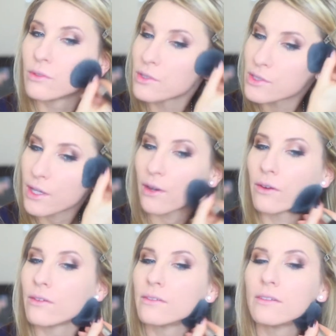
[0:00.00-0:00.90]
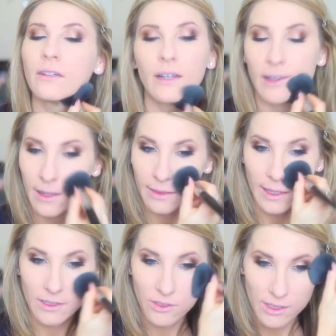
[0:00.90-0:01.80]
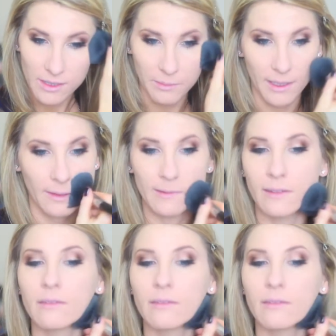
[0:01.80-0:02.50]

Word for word: So that's just me.